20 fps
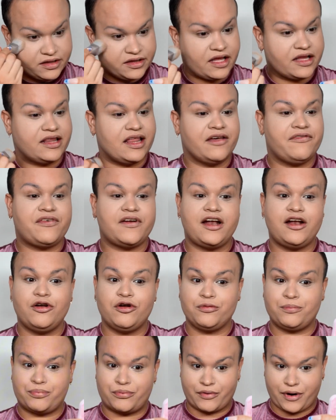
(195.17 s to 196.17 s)
They definitely
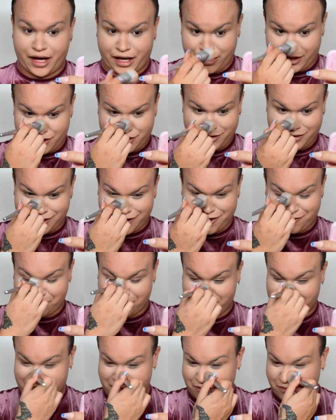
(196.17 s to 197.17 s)
look brighter than
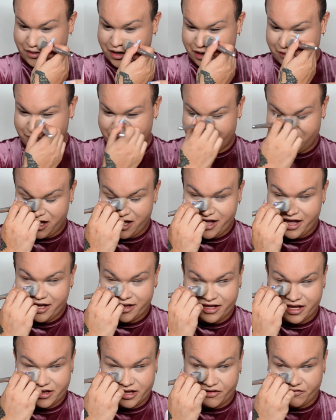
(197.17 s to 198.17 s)
what they were.
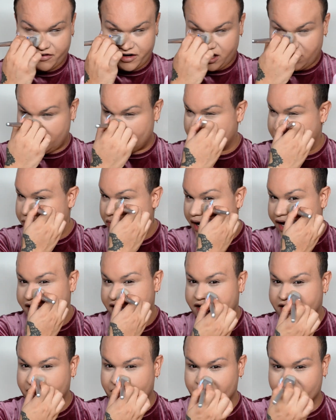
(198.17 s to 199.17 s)
They definitely look
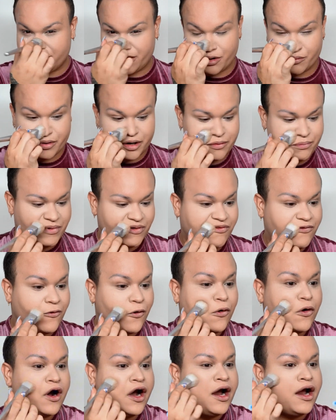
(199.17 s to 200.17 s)
brighter than what they were
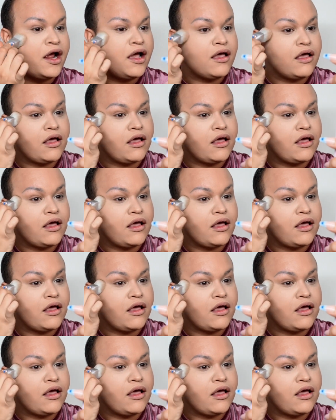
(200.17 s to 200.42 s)
before.